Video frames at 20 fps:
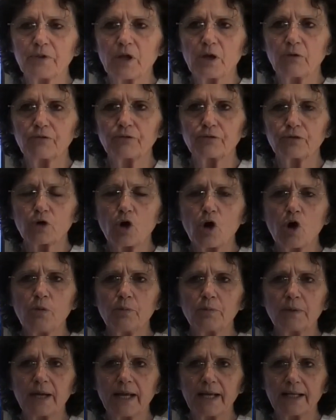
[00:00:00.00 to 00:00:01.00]

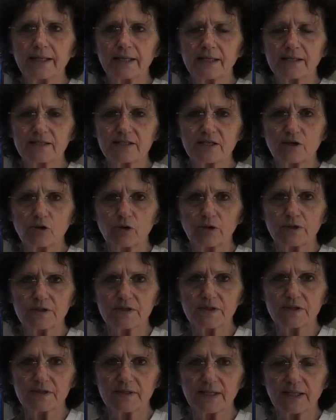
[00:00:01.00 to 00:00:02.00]
from learning
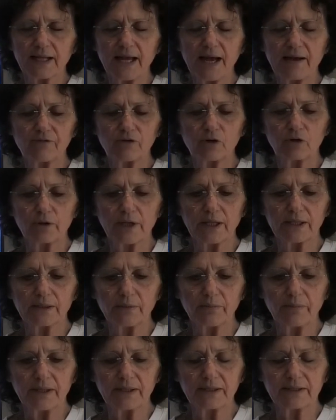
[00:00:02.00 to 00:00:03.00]
sequences that have already
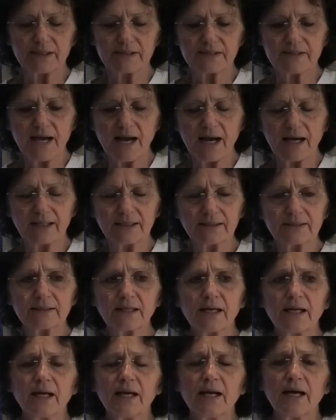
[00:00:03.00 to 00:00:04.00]
been designed.
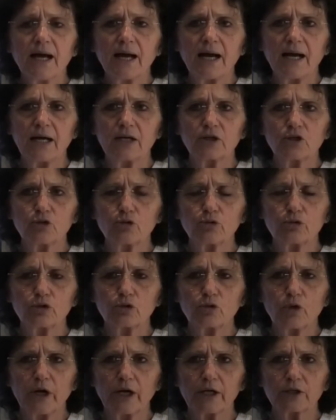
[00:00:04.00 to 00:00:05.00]
You will
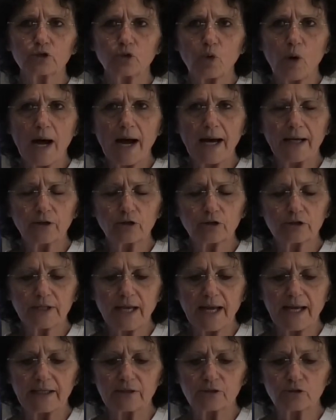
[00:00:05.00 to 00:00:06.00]
work to
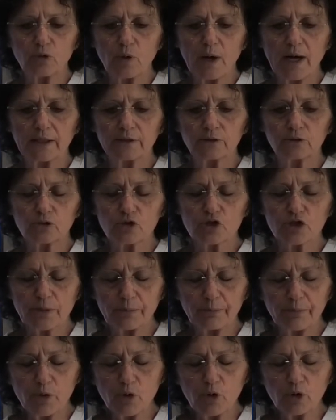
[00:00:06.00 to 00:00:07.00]
annotate one to
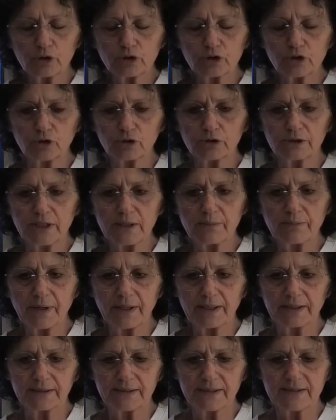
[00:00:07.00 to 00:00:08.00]
support your deeper
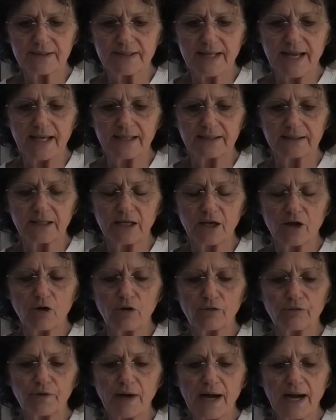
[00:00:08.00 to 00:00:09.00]
understanding
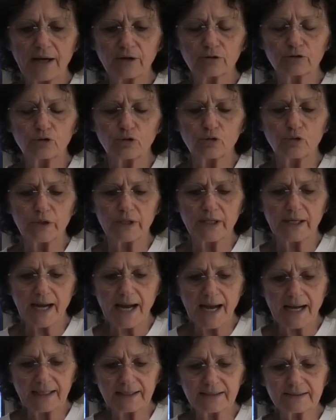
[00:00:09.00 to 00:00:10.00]
of how do we
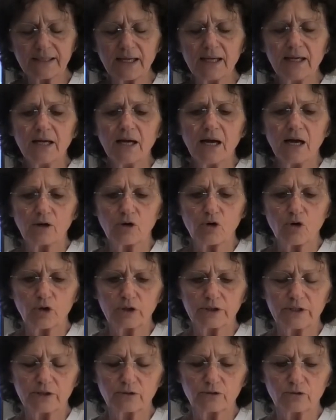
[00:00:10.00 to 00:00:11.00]
write
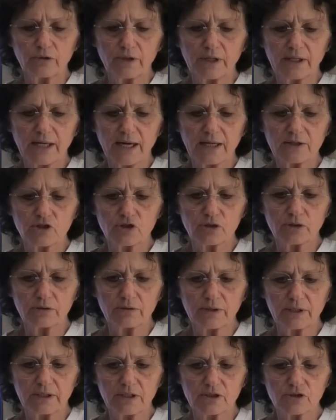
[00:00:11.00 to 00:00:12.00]
according to the gradual
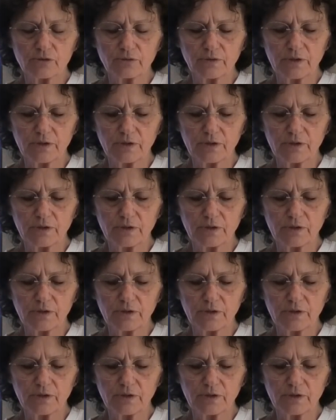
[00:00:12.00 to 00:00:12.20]
release of